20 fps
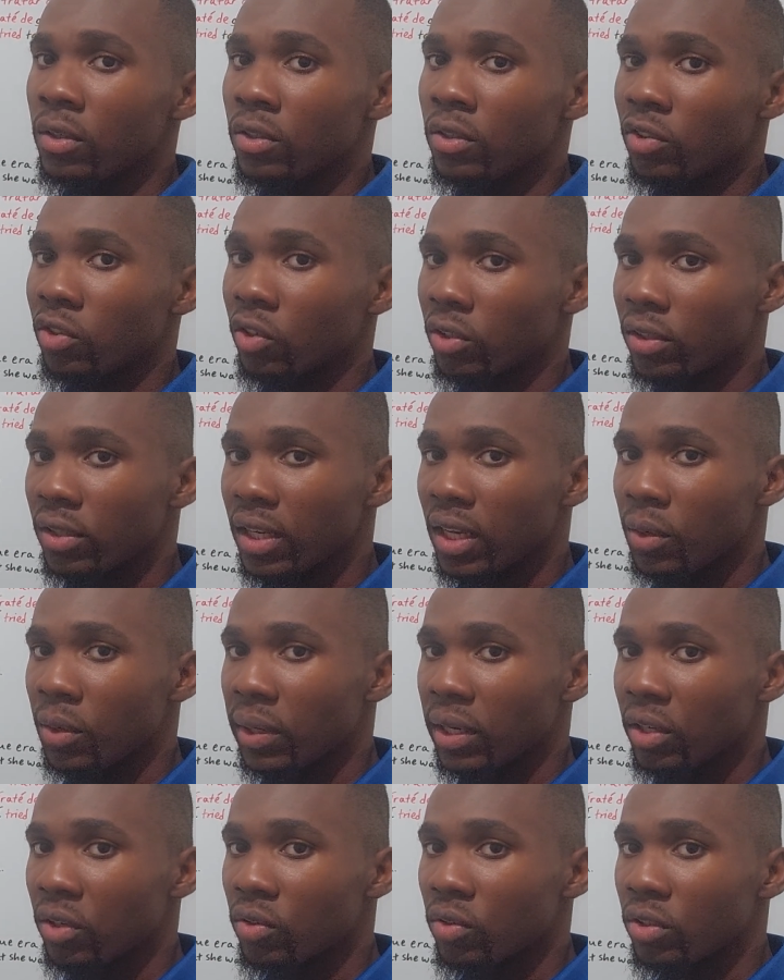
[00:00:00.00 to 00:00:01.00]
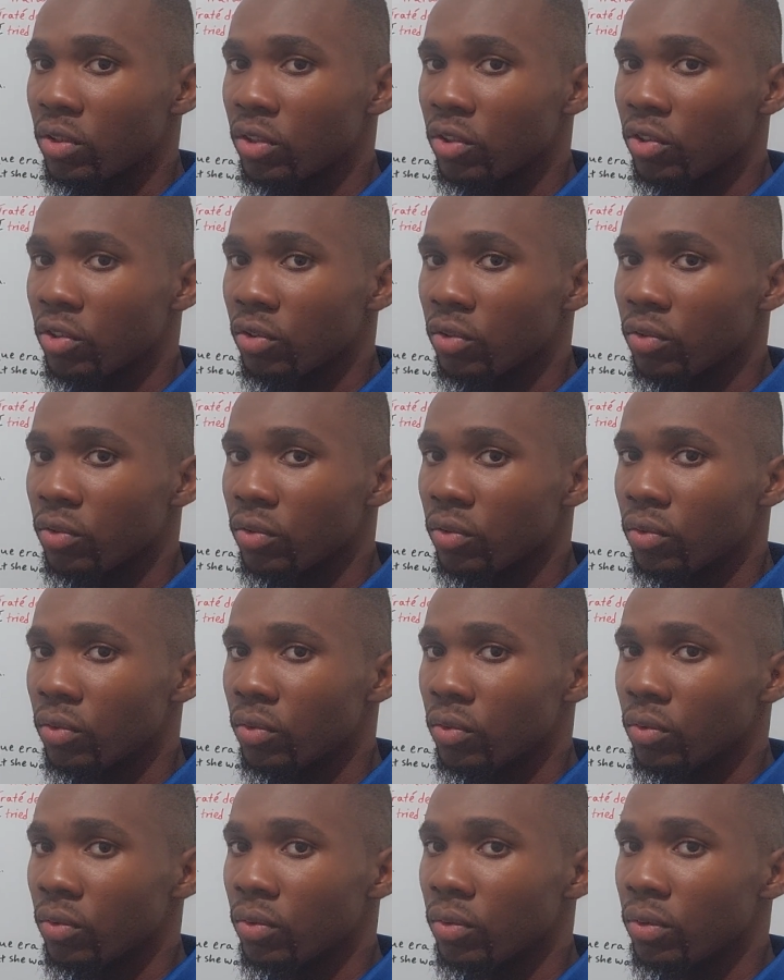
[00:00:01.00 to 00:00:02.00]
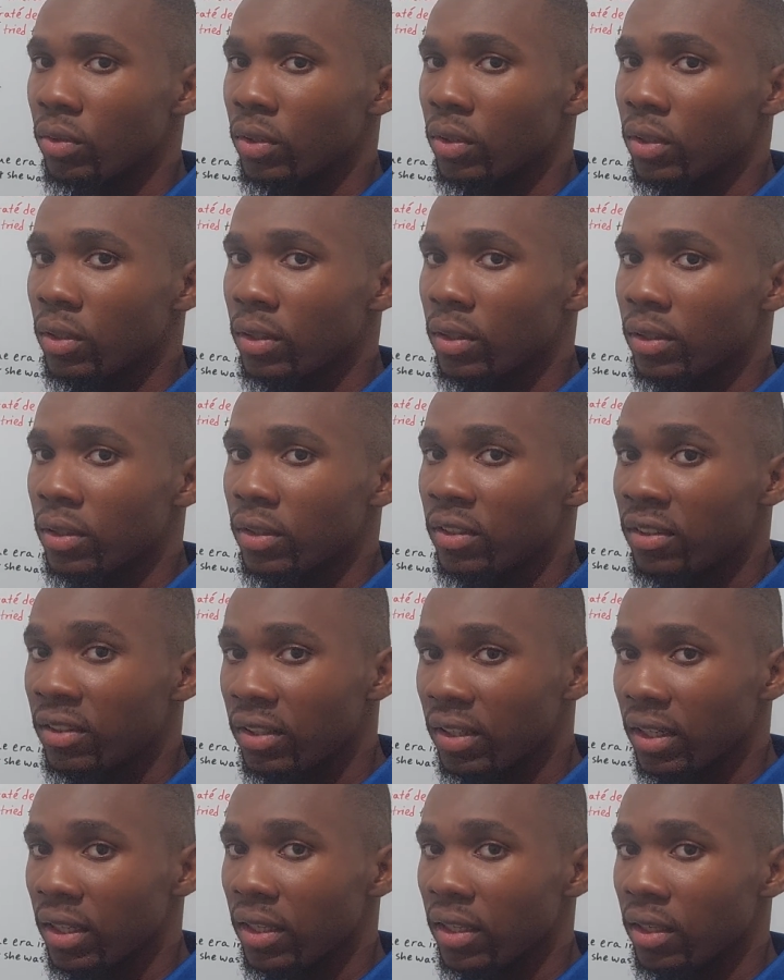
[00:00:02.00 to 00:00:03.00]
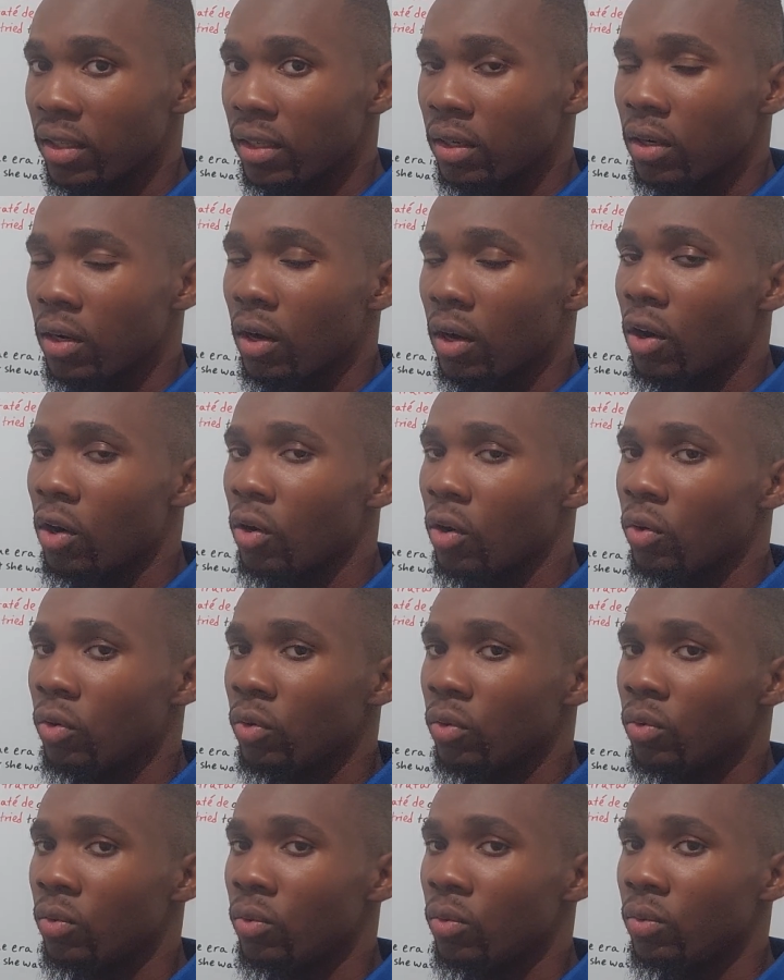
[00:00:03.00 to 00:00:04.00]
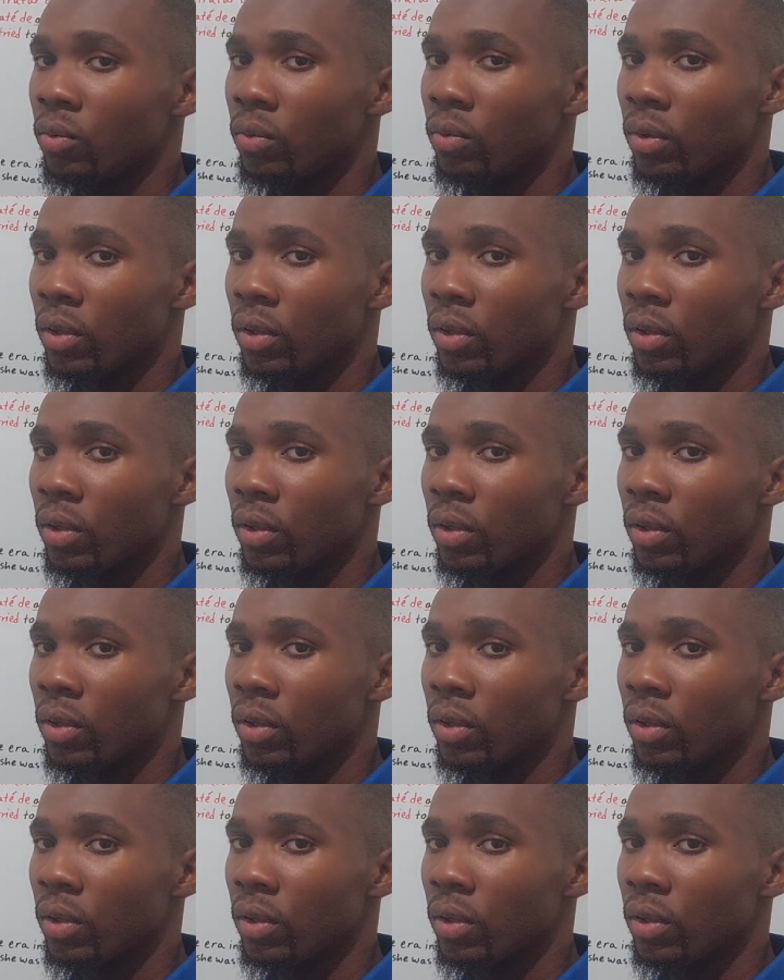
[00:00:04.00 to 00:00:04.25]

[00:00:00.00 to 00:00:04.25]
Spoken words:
So today we're going to see how